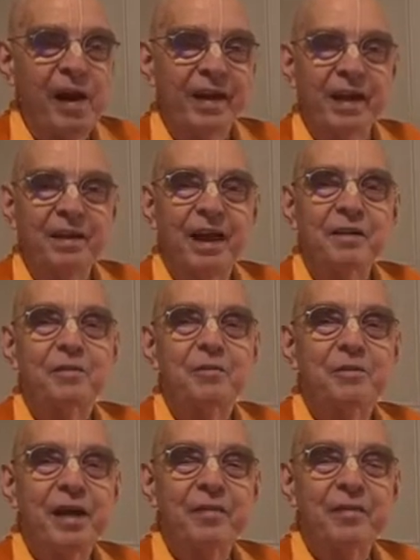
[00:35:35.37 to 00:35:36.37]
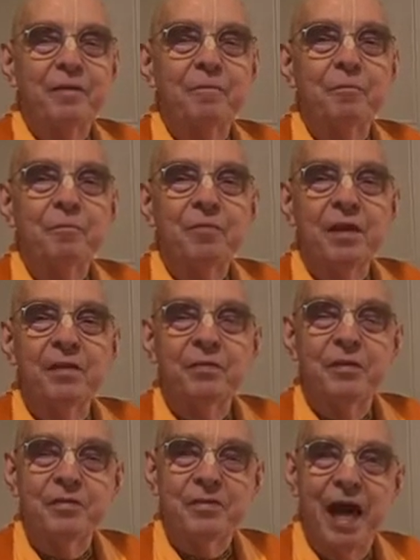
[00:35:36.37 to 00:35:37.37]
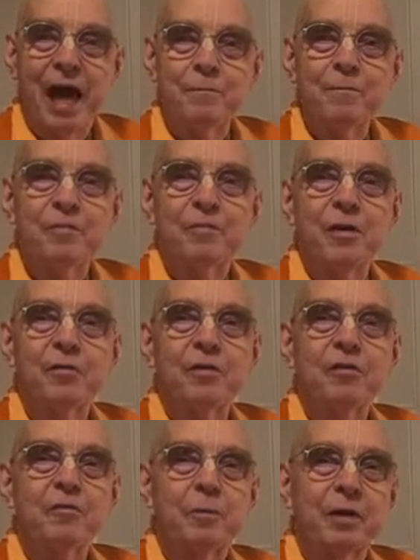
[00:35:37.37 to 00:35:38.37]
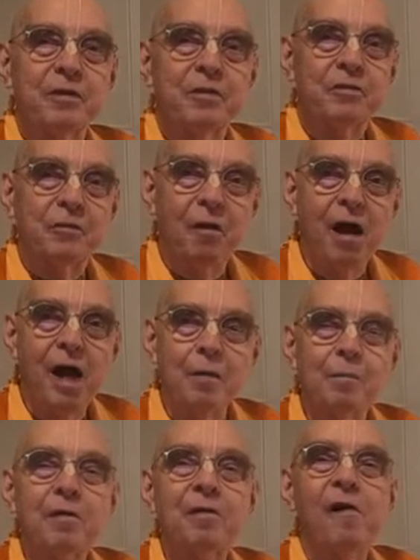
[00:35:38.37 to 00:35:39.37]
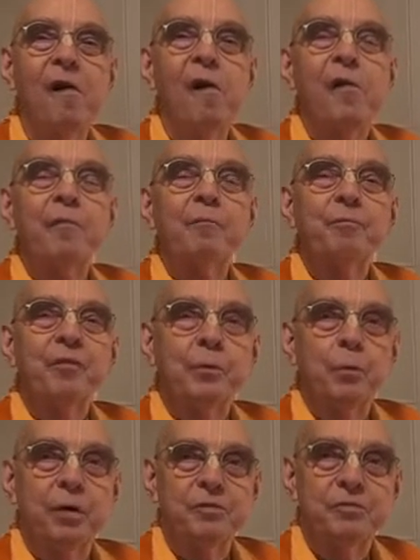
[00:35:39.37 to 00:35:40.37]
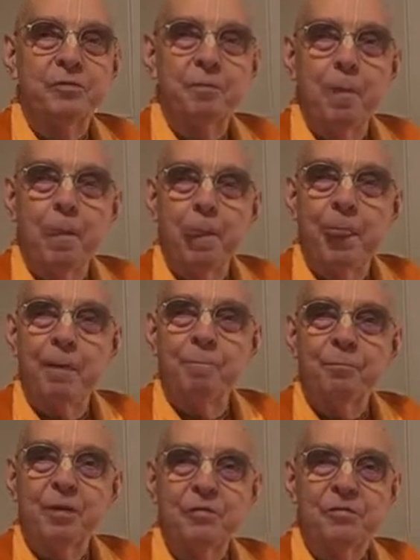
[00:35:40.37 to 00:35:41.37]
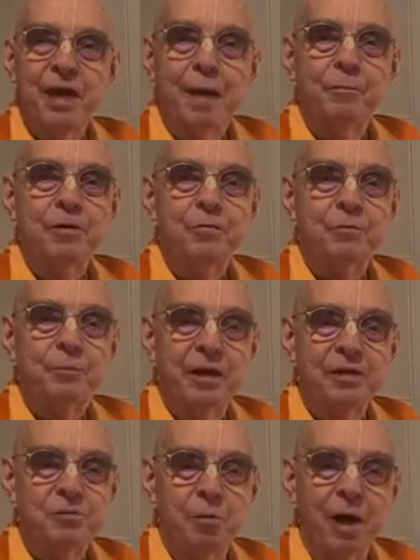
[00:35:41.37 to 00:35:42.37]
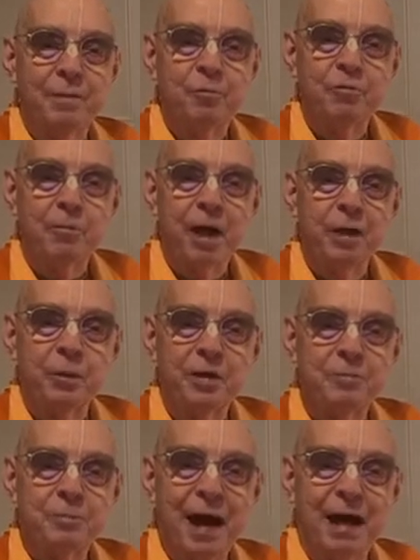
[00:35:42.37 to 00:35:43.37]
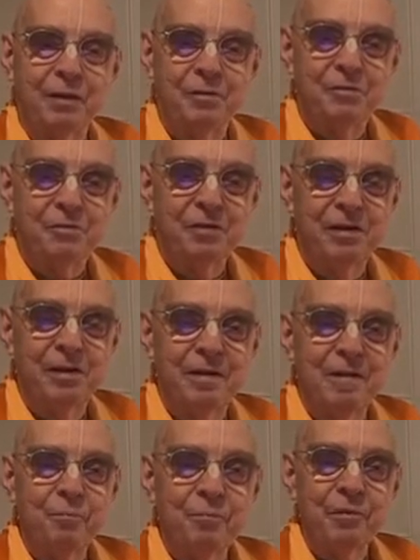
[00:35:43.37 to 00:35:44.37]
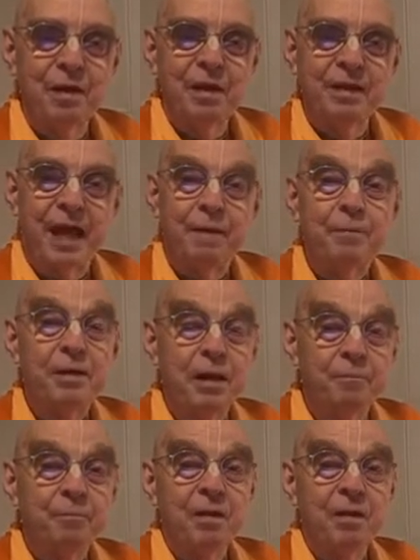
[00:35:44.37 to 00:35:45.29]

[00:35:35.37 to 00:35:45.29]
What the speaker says: And I'd like to say that this atmosphere that is being described, that was established by Swayambhuvamana in his palace, can be